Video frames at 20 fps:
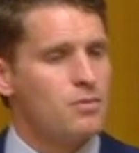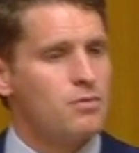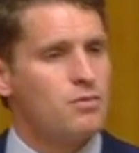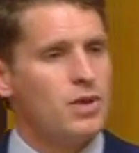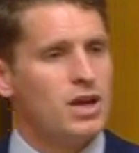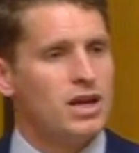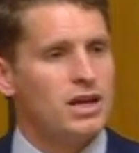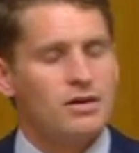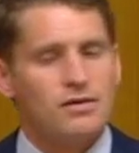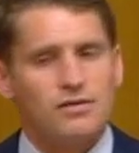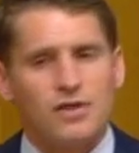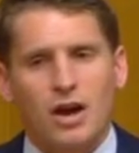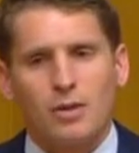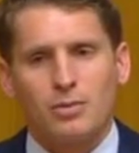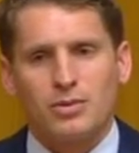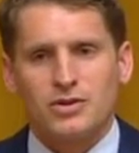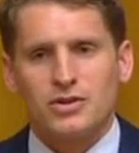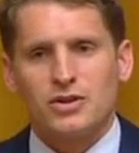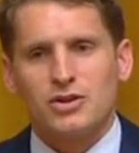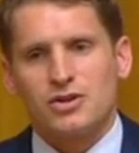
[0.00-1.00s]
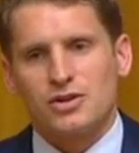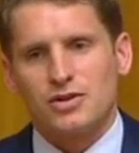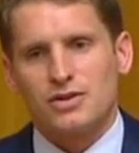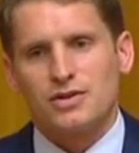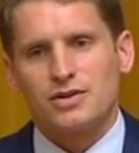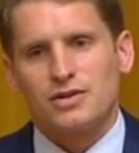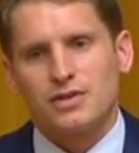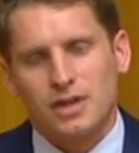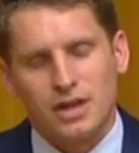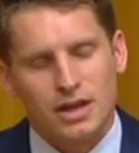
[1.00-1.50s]
many of our
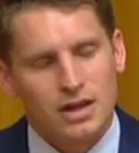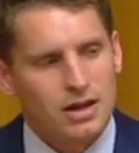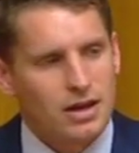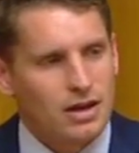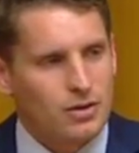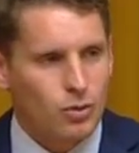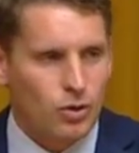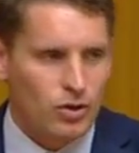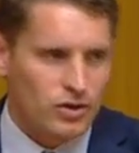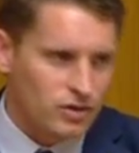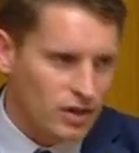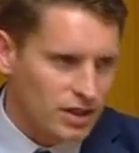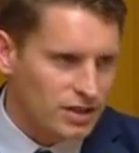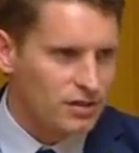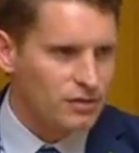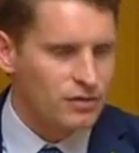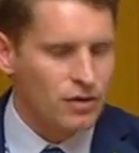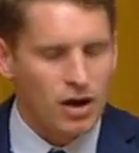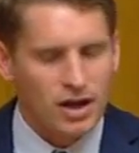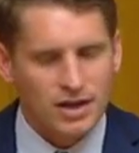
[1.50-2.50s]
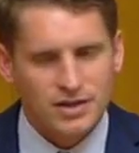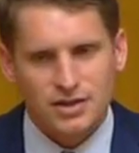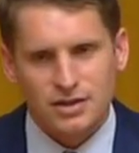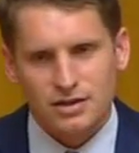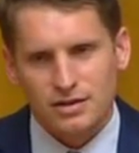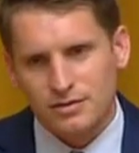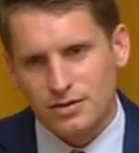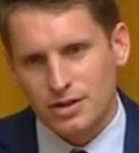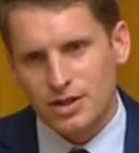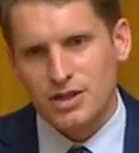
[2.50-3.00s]
positions. Words like
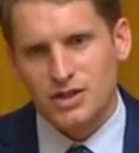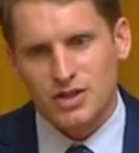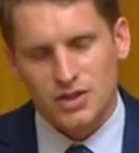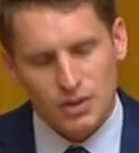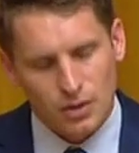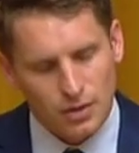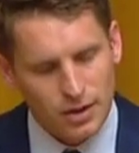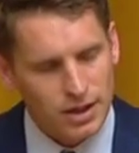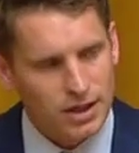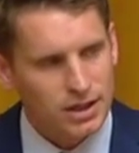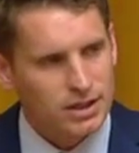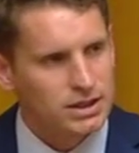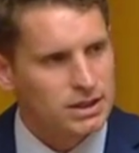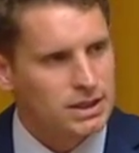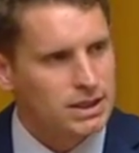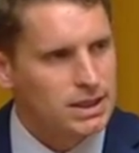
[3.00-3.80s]
divisive and hysteria.